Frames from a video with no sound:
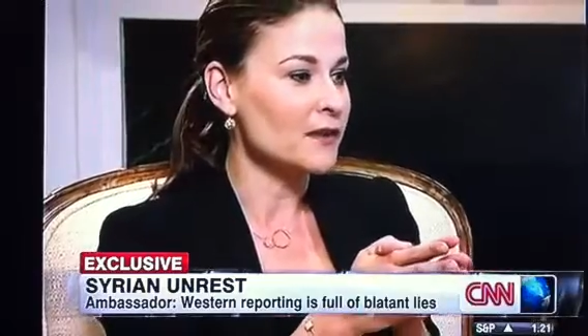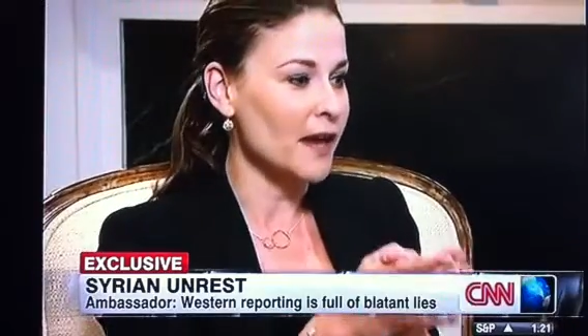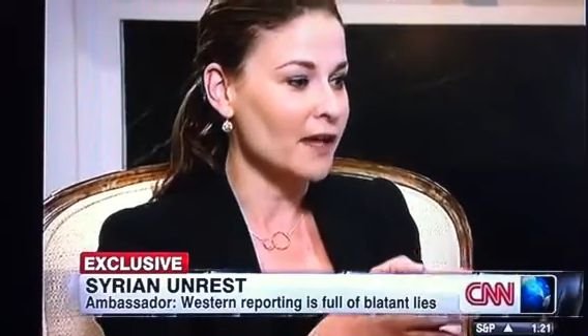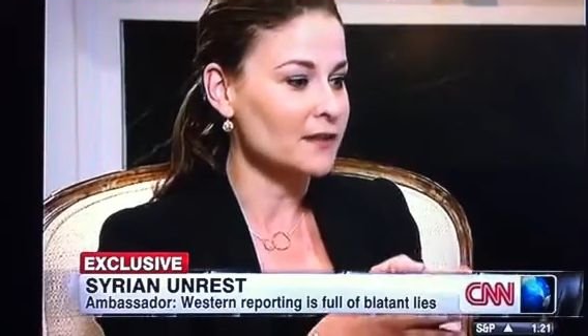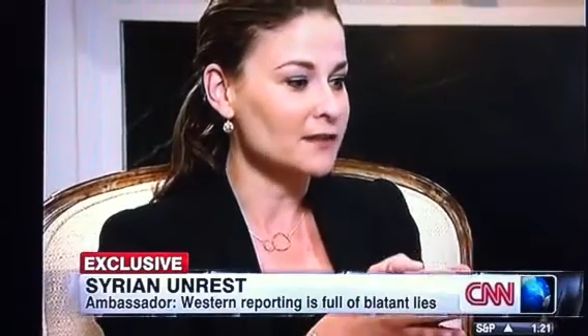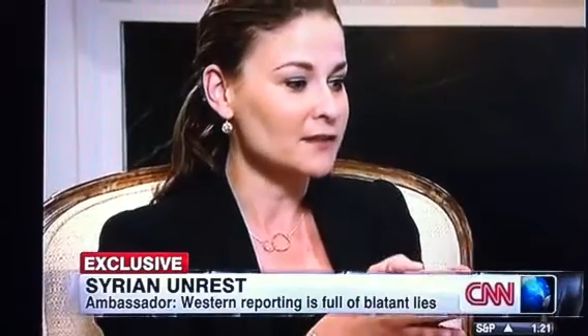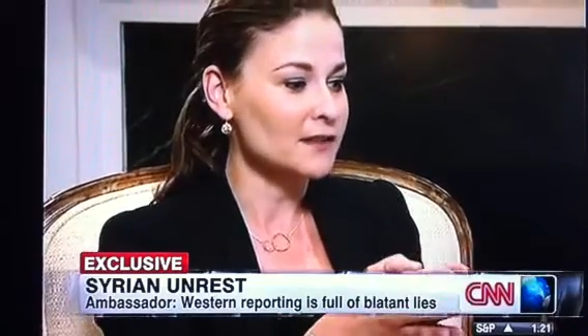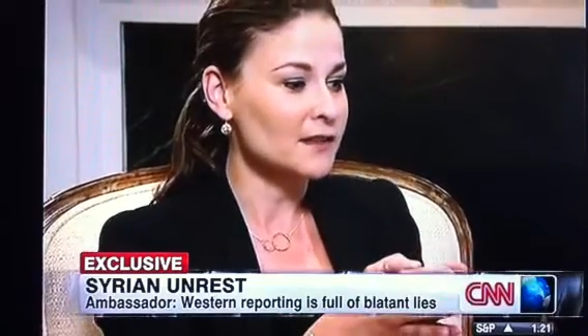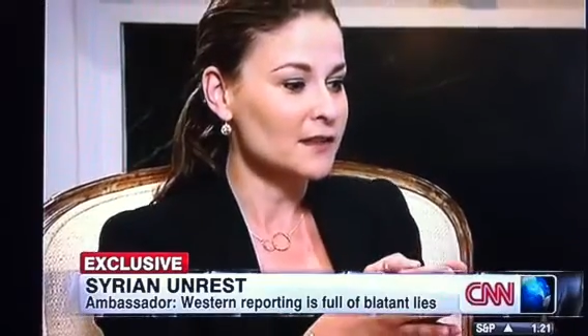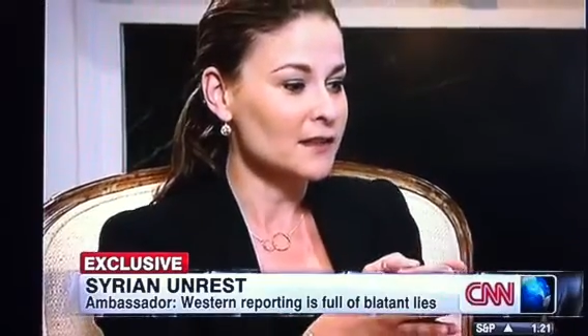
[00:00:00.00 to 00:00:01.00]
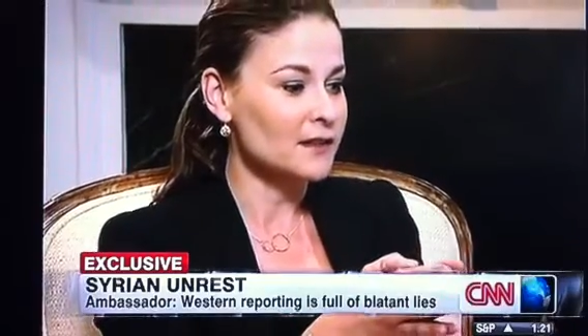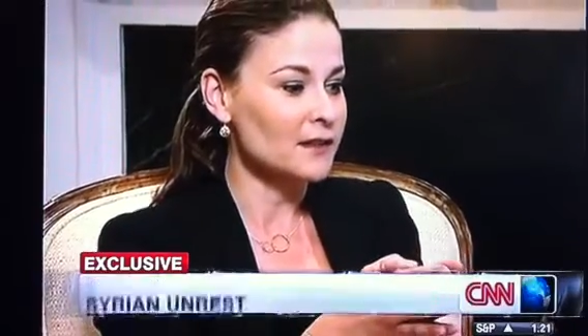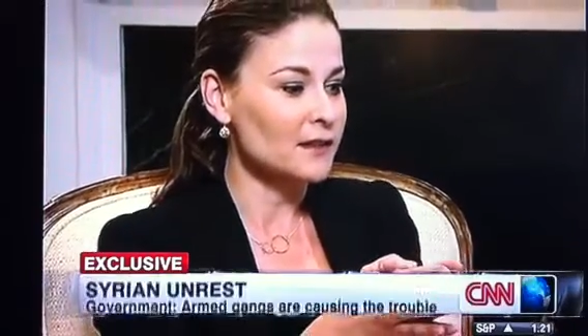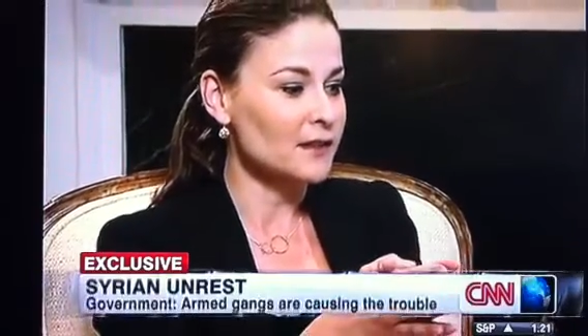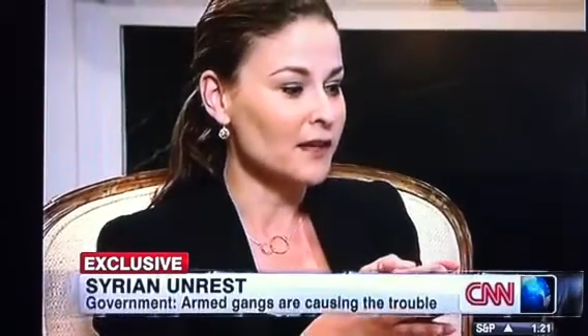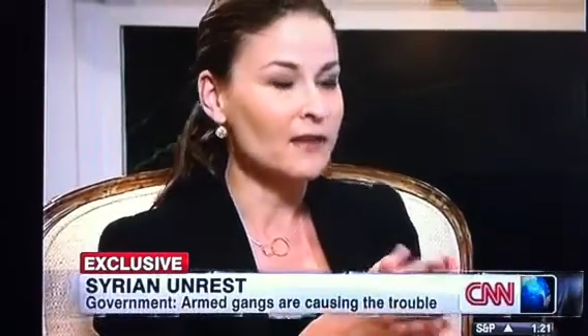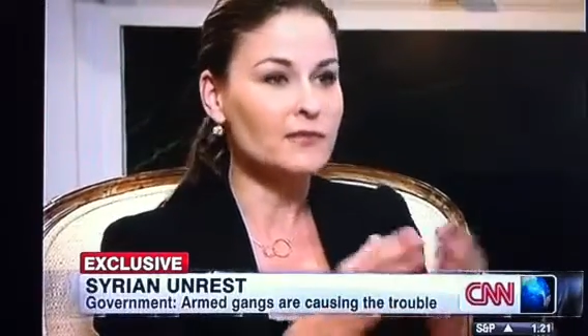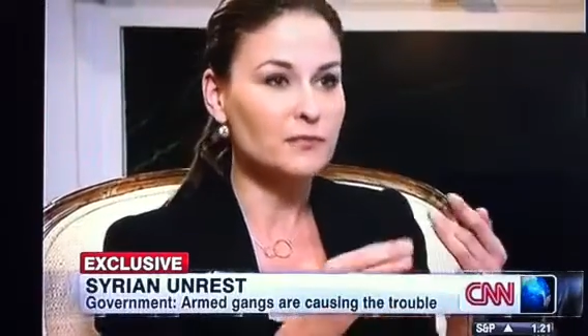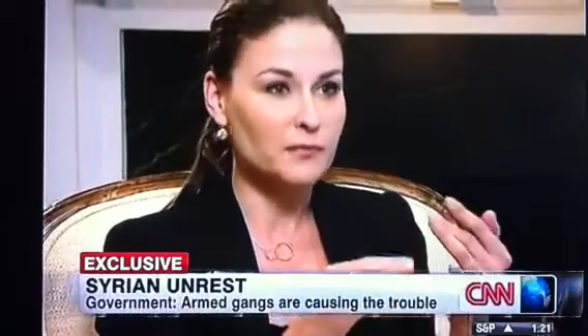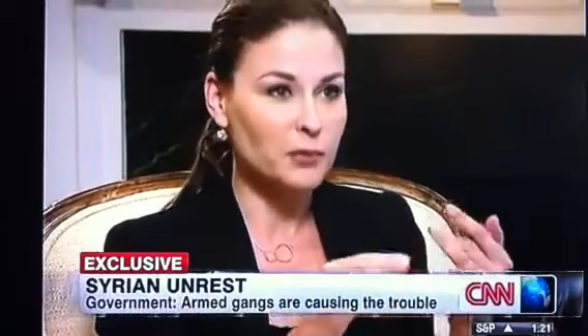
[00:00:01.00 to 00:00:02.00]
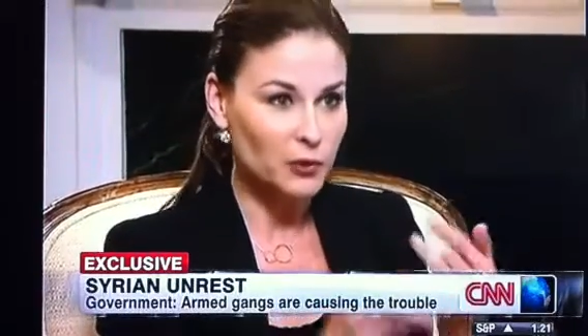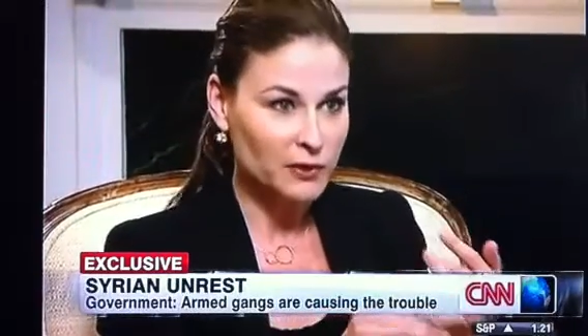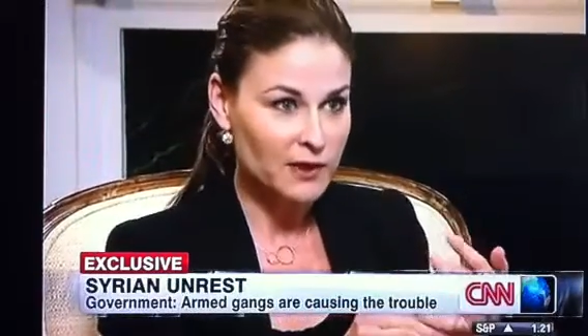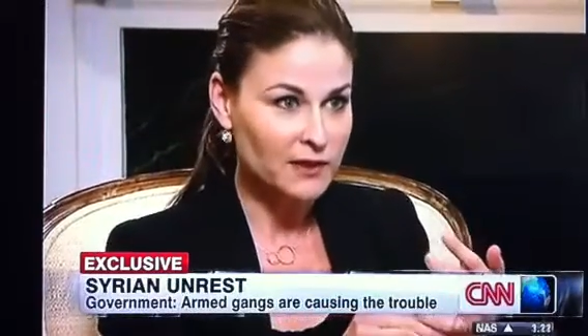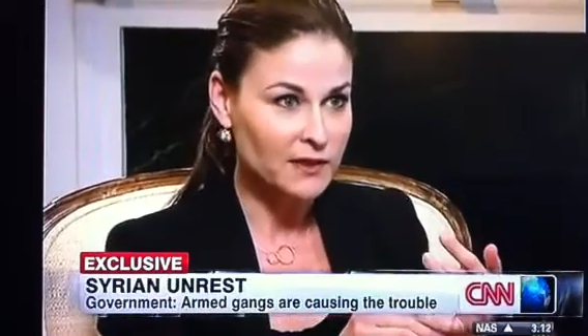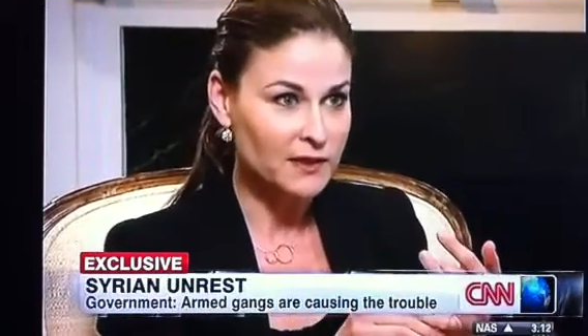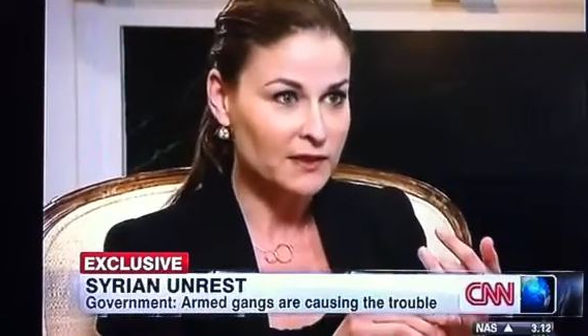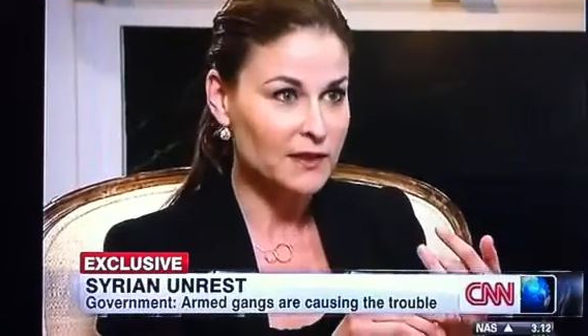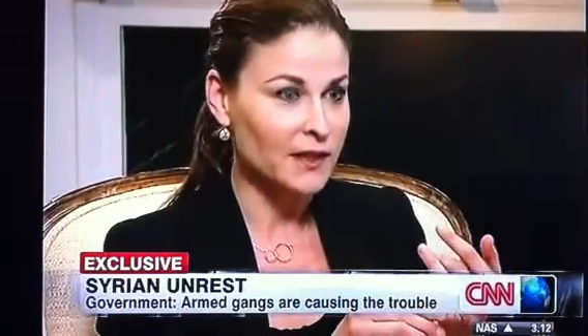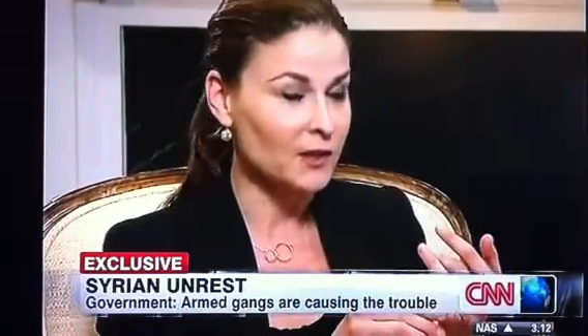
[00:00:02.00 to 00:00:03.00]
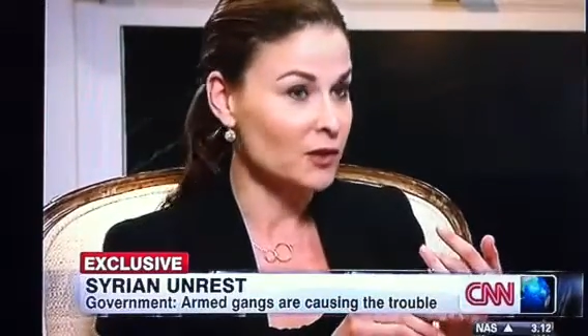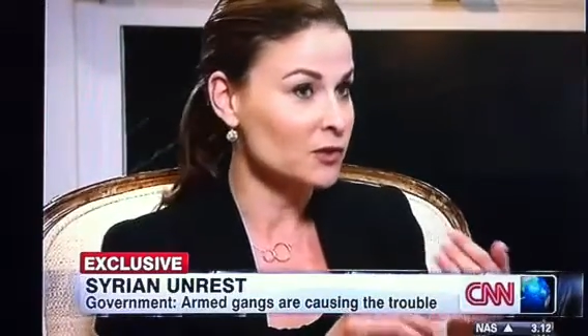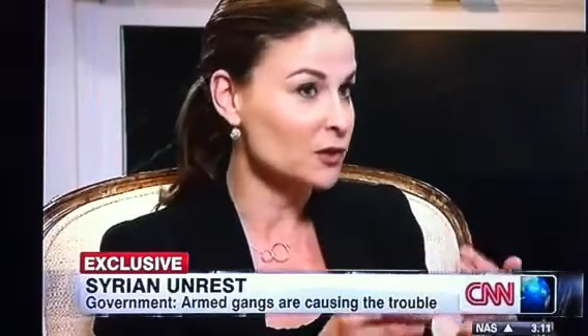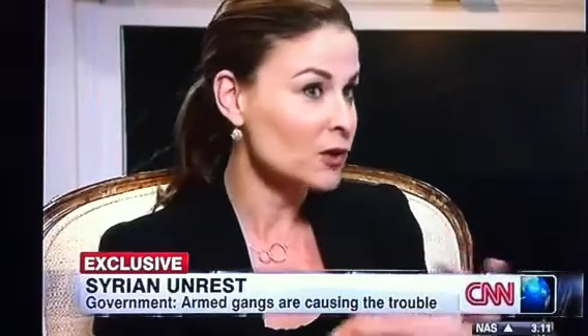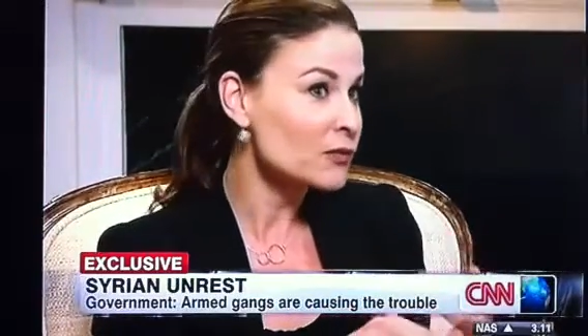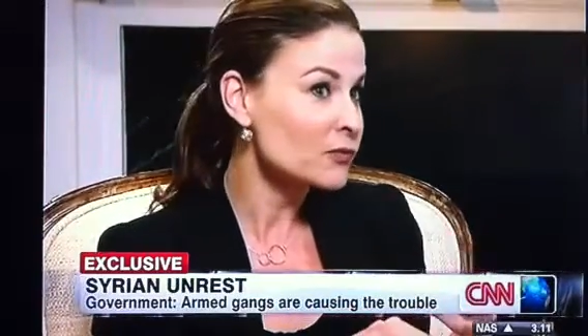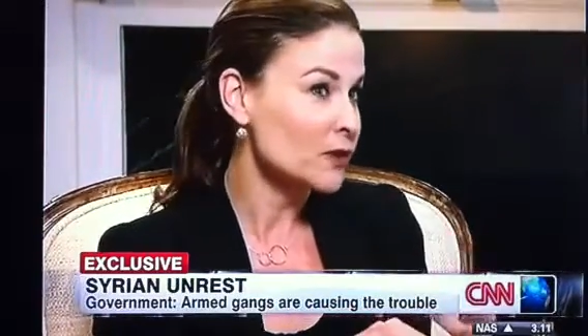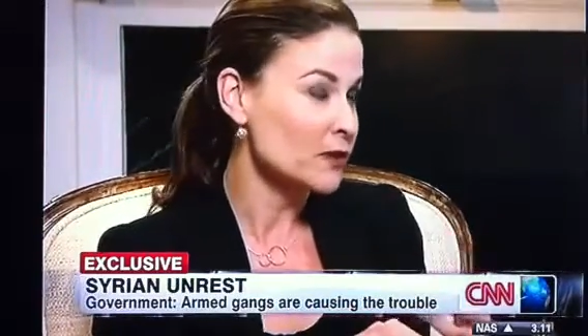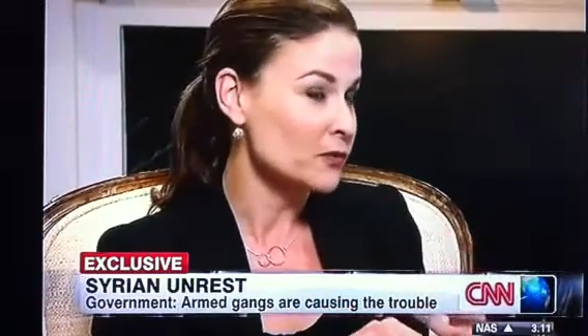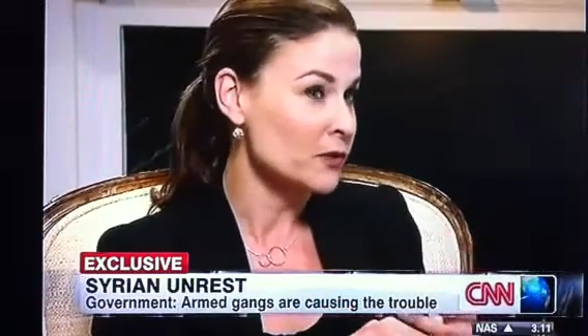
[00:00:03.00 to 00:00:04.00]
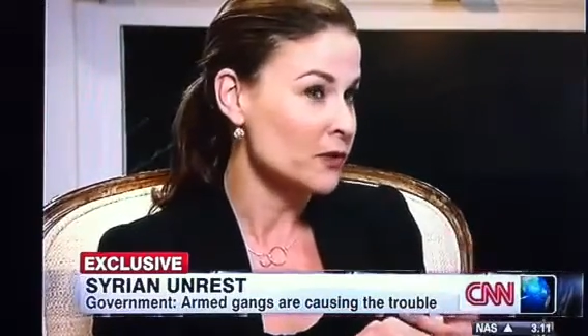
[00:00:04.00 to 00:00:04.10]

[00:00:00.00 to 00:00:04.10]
that uh, have protested that are so afraid